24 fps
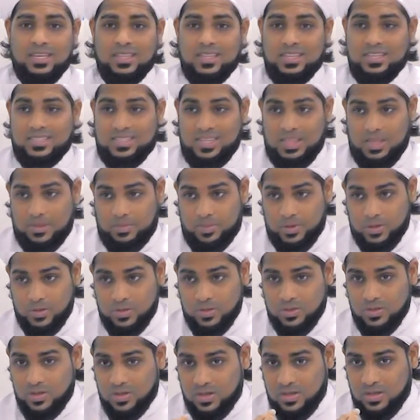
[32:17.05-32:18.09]
They say
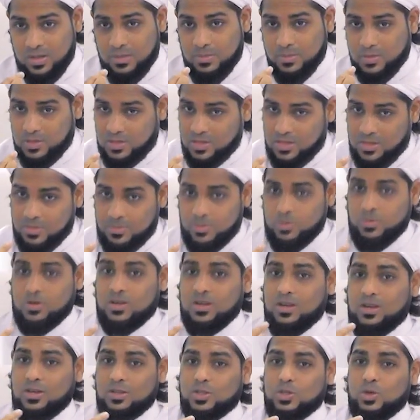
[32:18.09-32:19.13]
the Muslim who
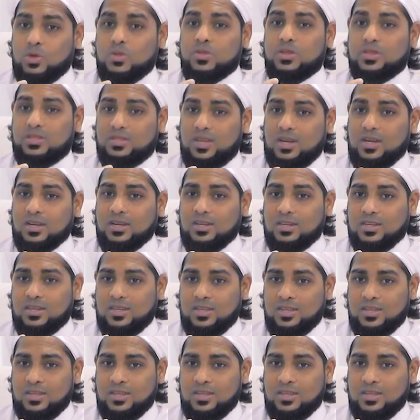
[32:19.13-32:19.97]
can control the tongue